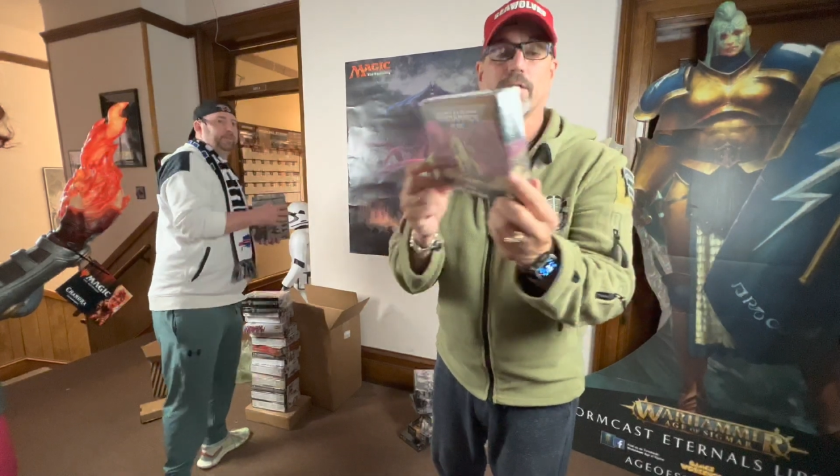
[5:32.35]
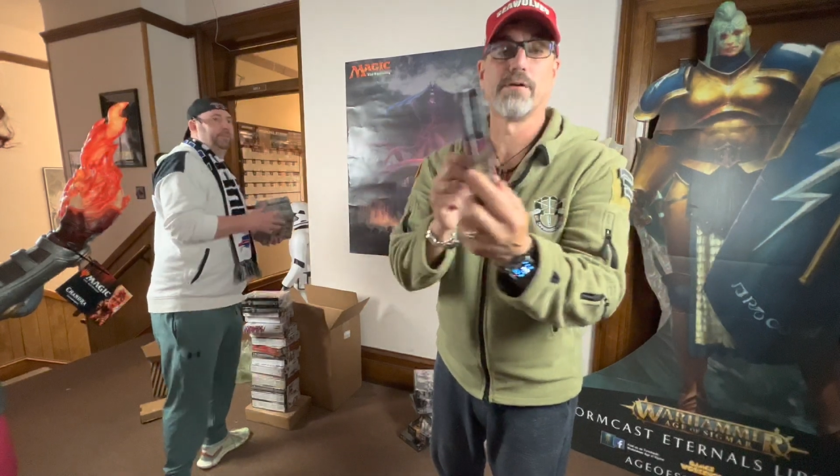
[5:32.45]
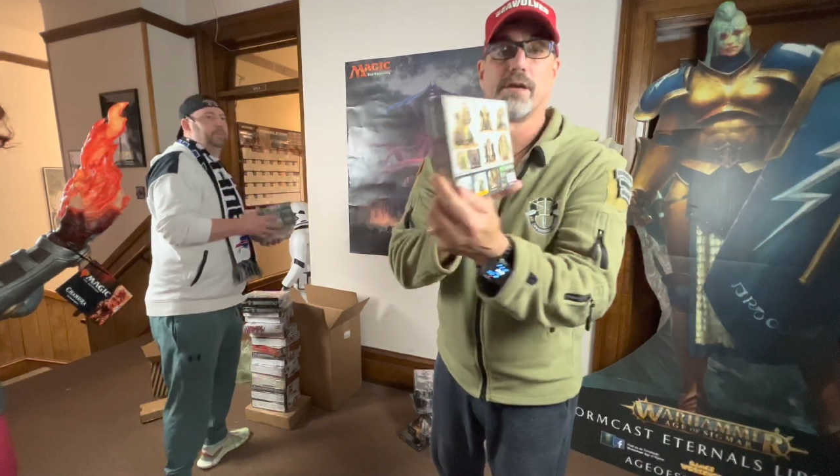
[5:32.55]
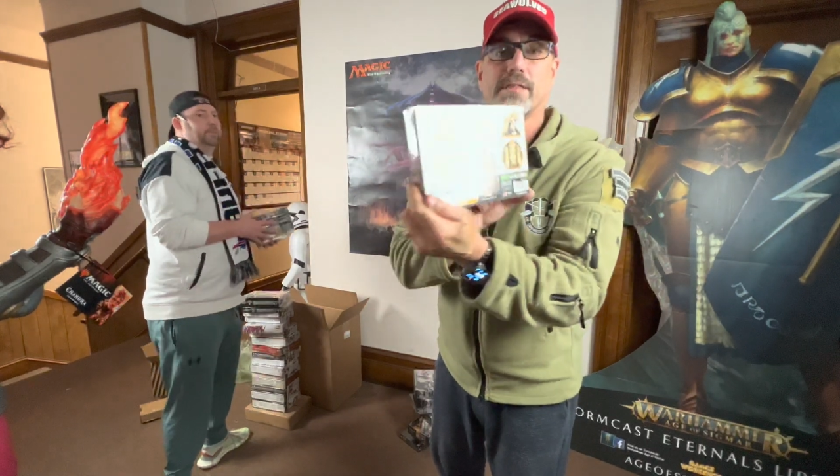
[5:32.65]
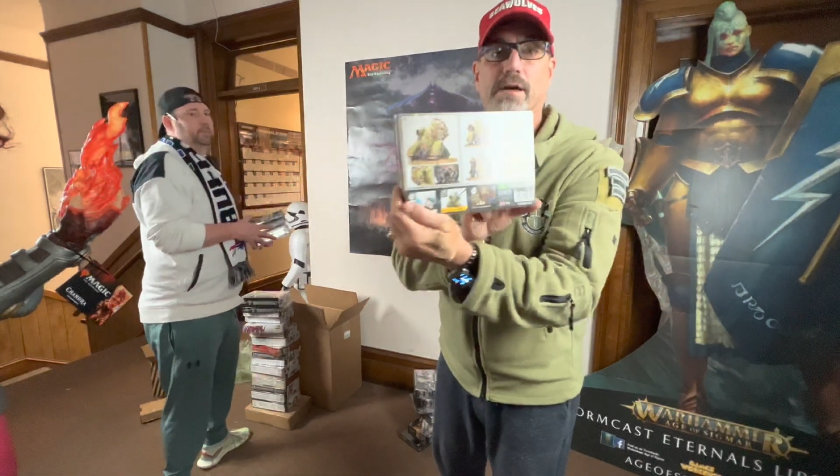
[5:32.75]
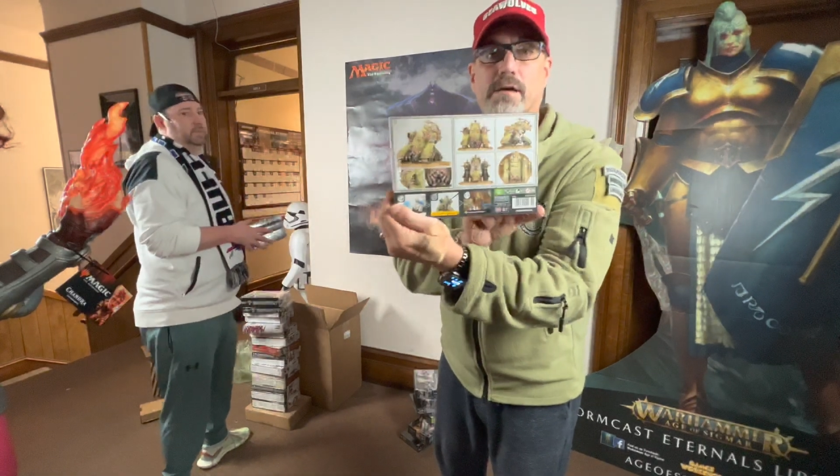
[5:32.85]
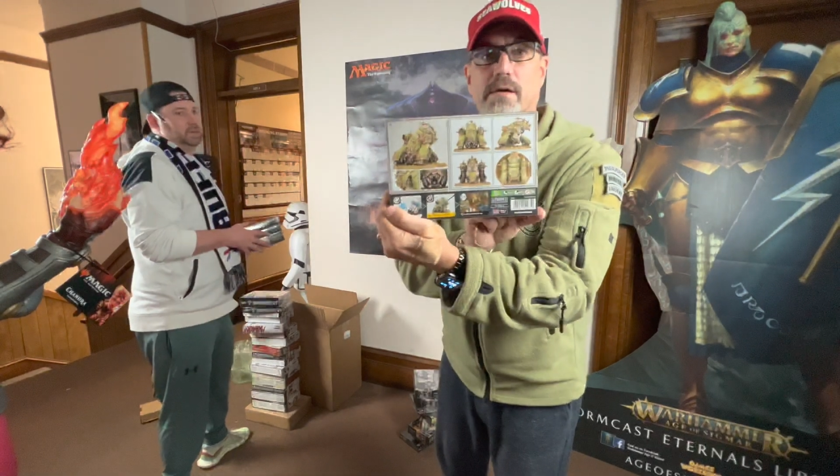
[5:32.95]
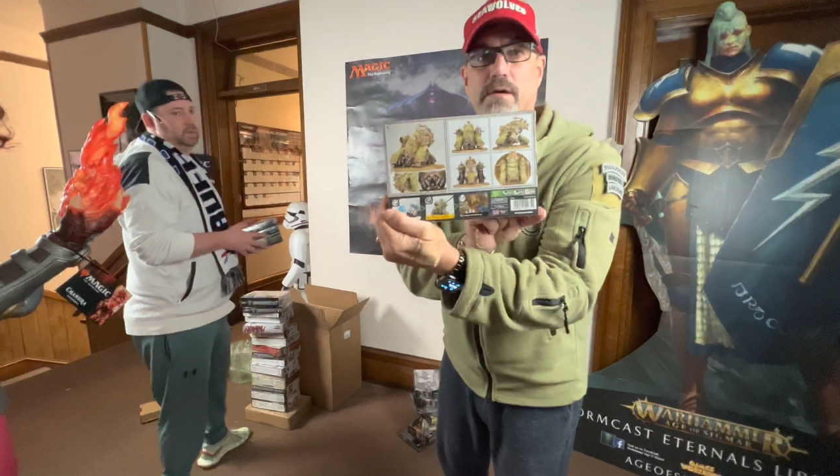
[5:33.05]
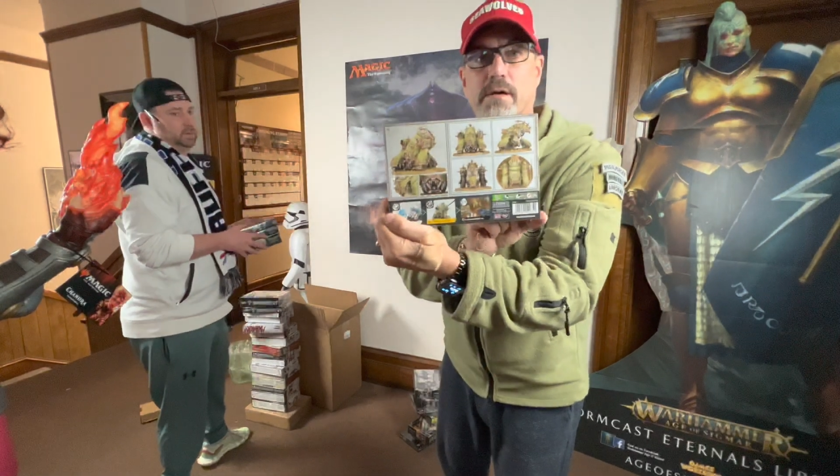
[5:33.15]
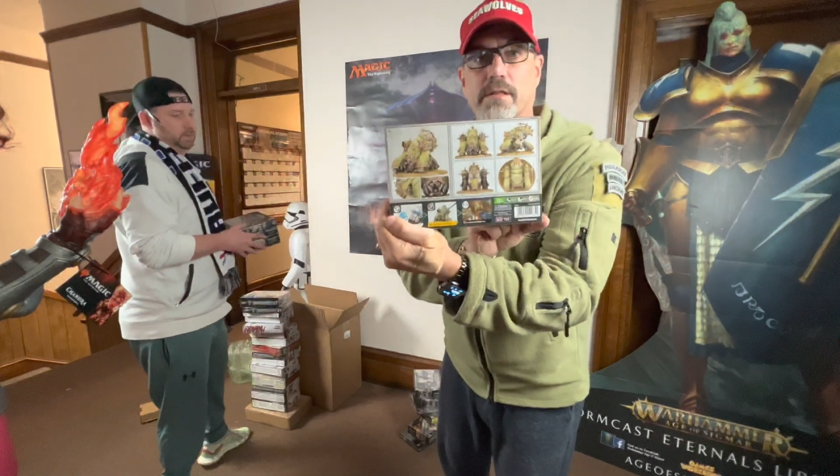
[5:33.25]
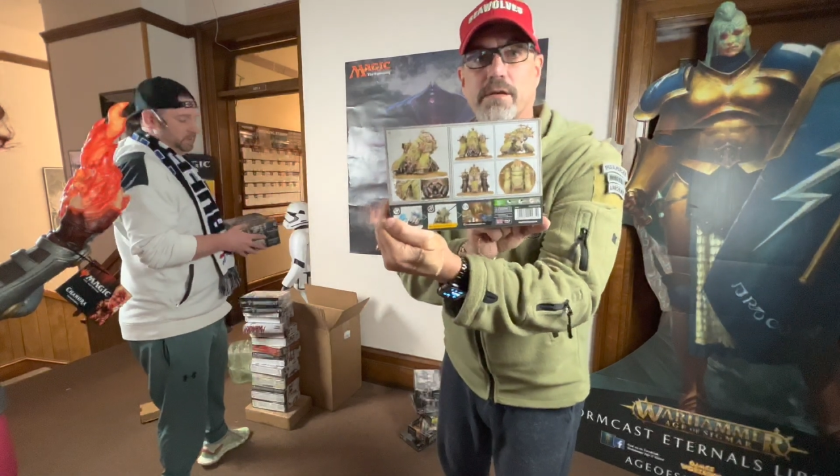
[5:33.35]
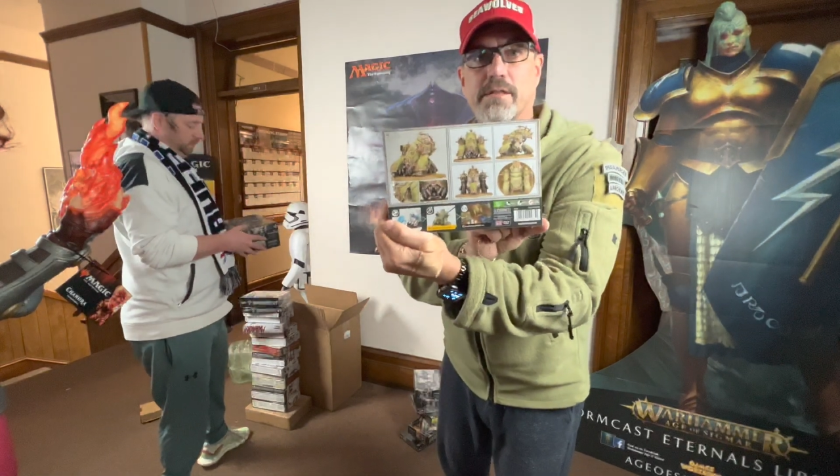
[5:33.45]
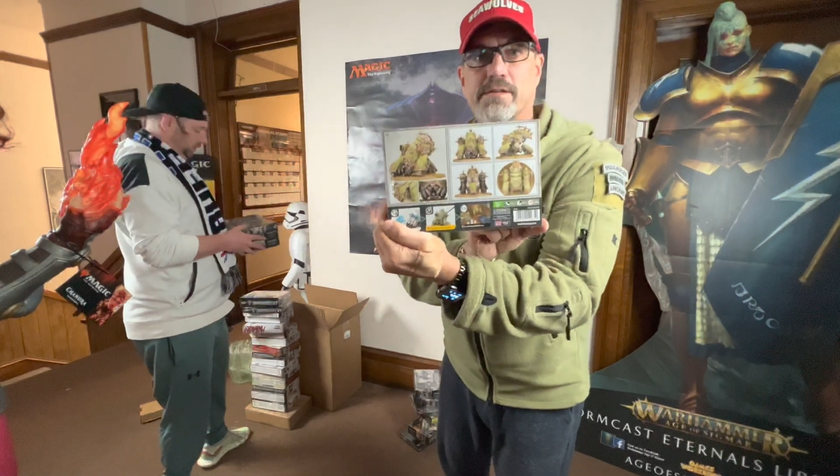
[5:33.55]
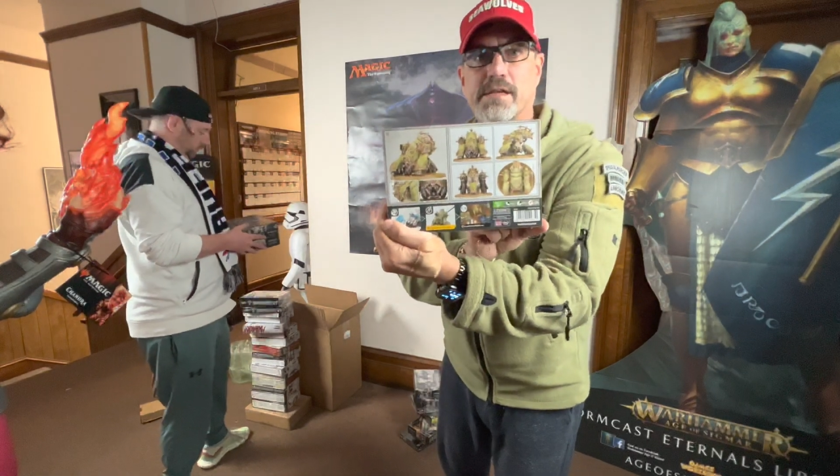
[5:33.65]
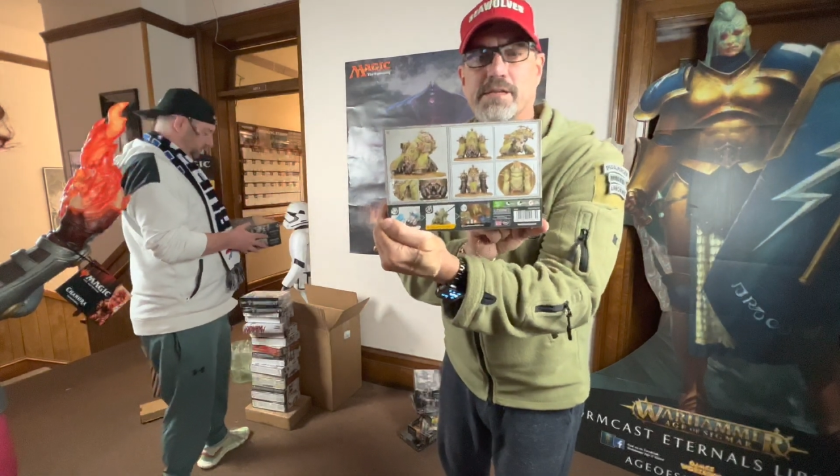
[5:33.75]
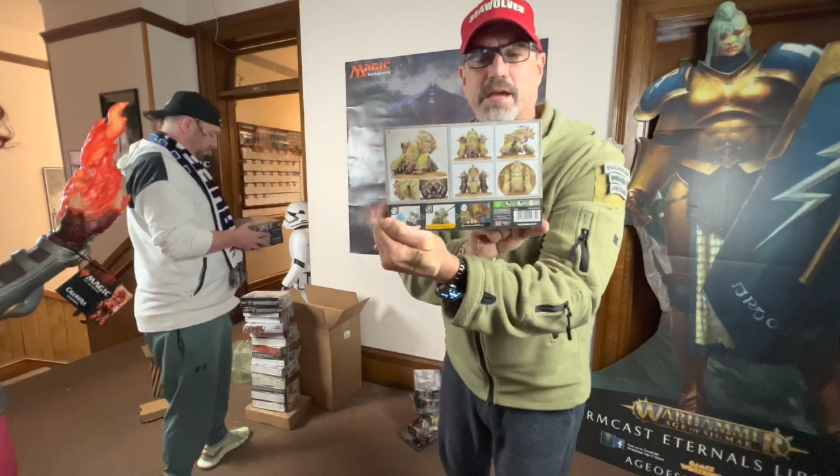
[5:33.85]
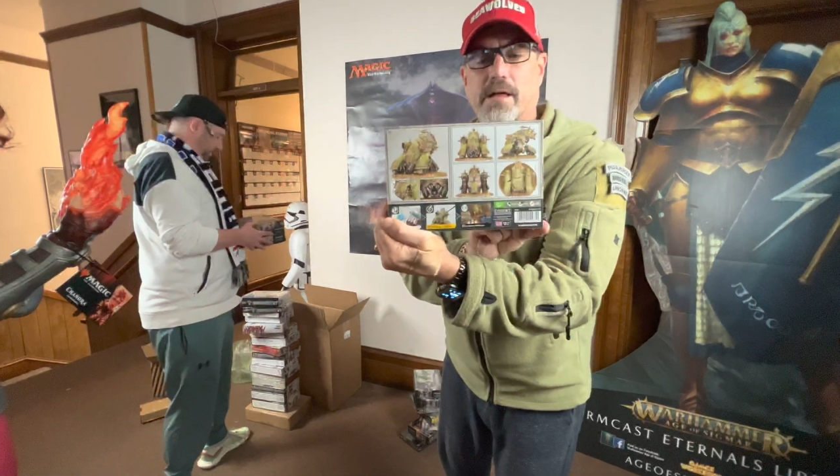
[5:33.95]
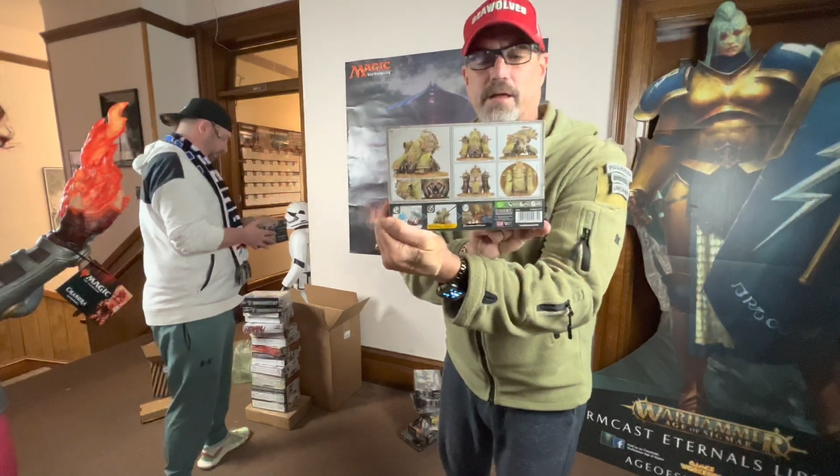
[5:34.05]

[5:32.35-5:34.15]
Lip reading: Look at the detail